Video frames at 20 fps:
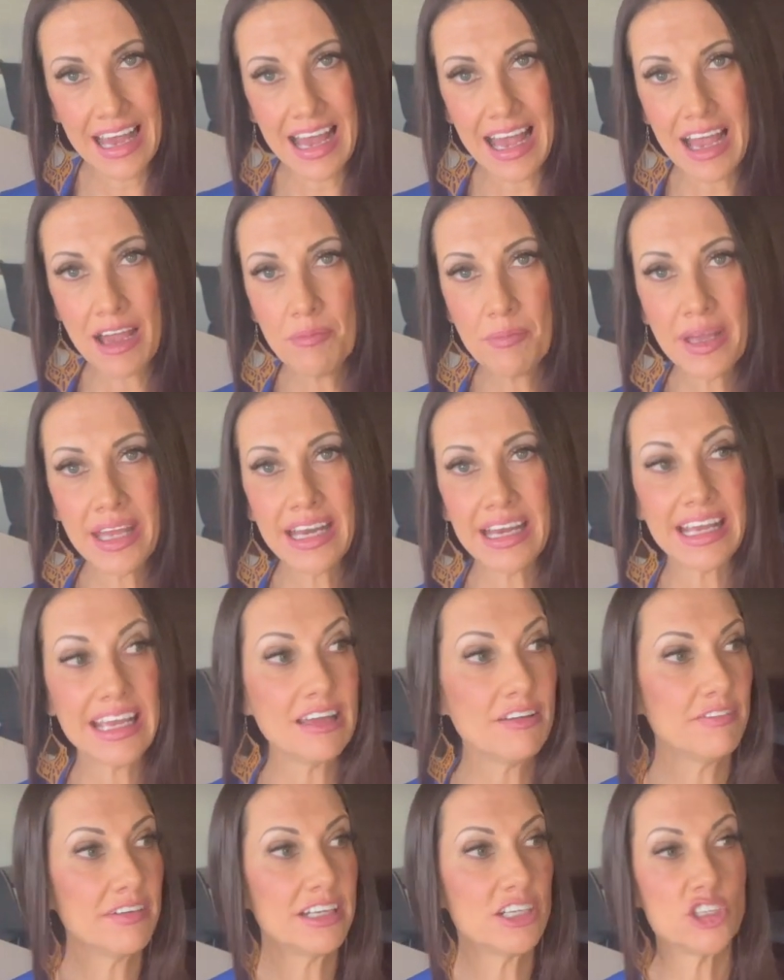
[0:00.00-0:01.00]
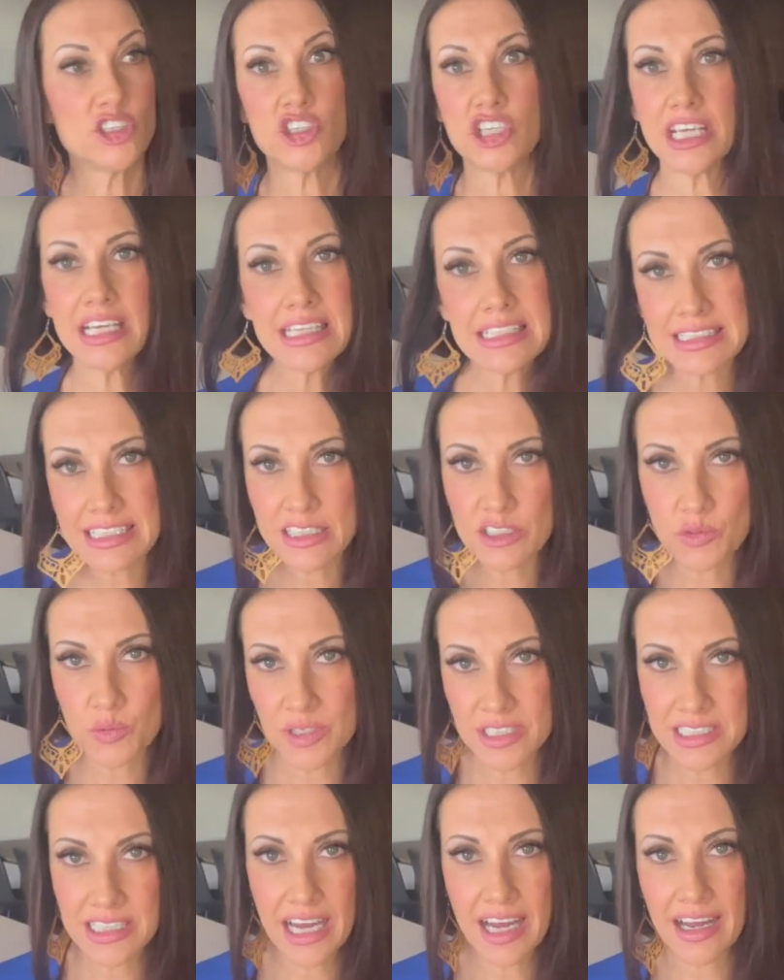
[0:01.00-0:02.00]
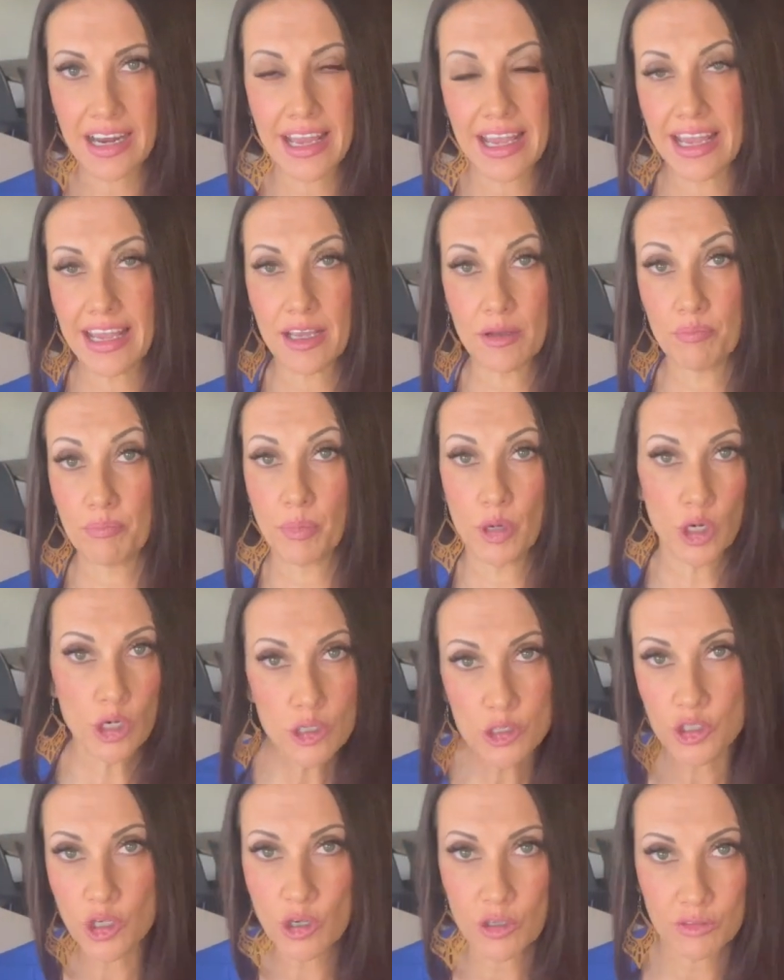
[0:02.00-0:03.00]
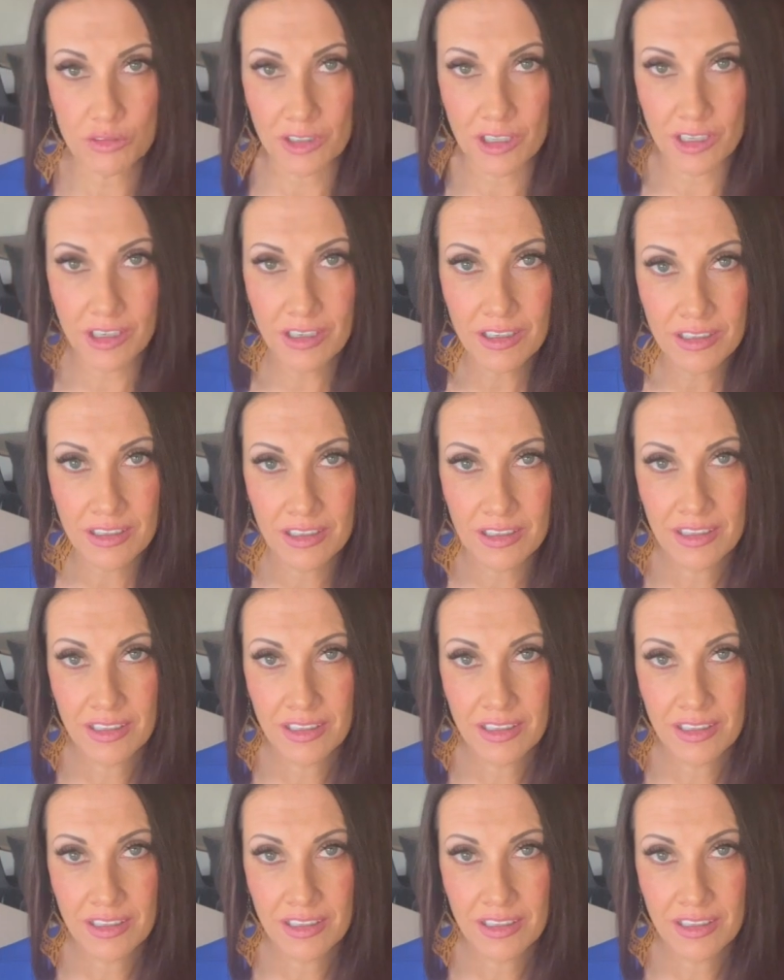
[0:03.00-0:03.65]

I mean, even Jesus was not a pushover.